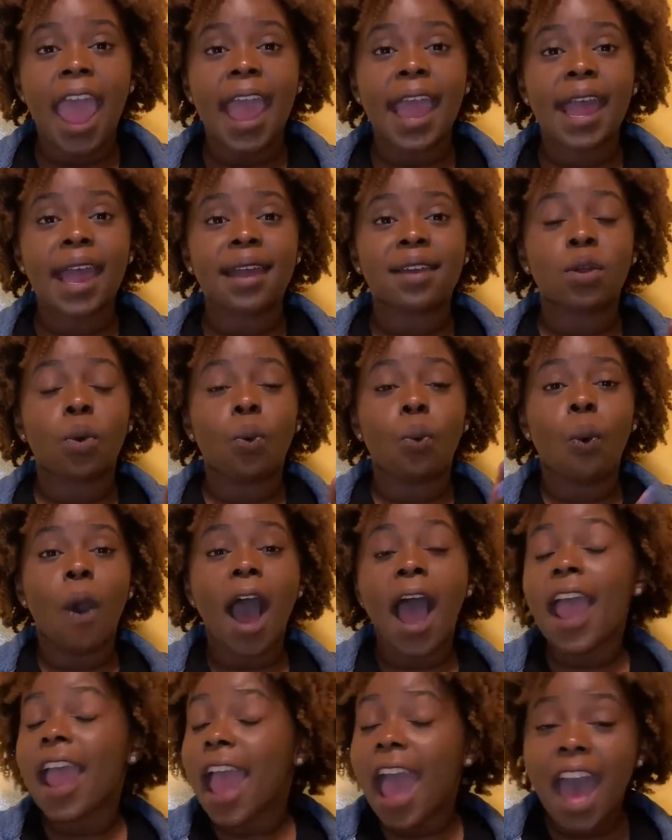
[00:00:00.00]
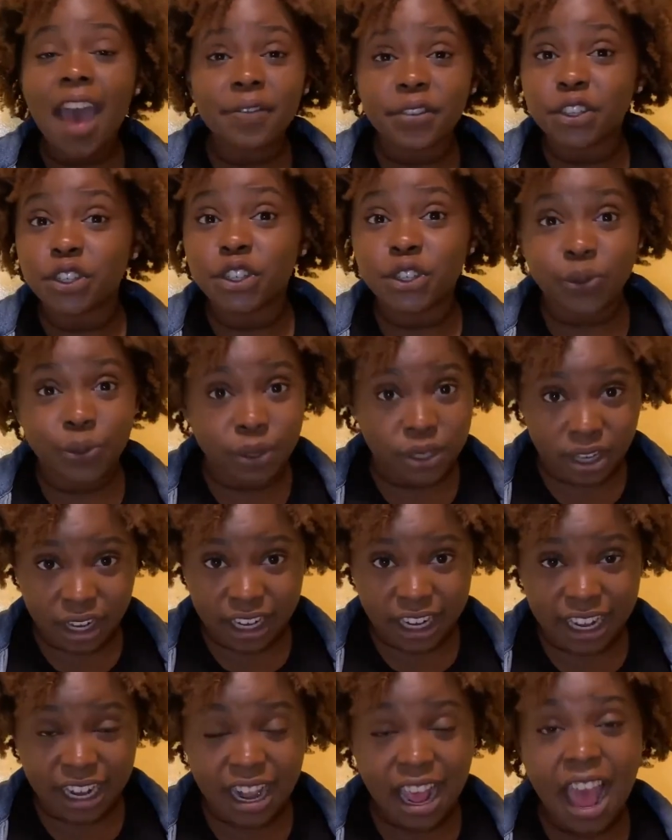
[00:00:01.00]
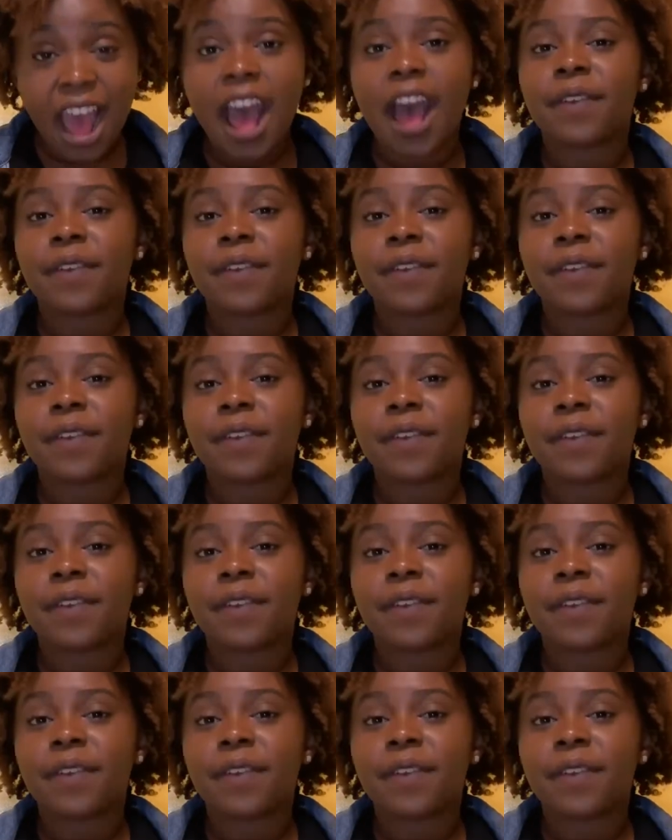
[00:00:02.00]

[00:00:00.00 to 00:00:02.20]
and why haven't you done it?